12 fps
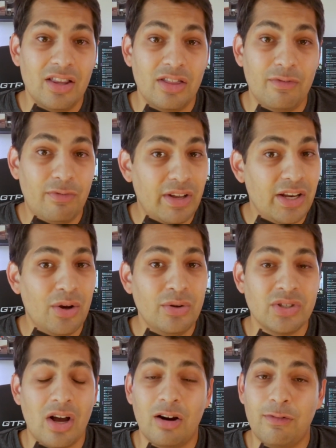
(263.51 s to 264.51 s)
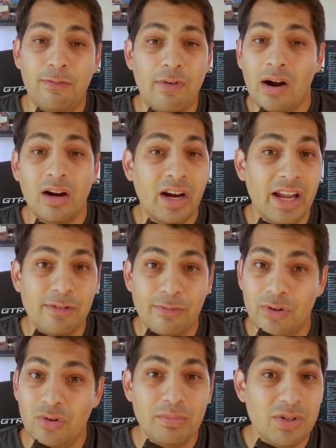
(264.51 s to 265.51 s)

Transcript: the videos are far and few in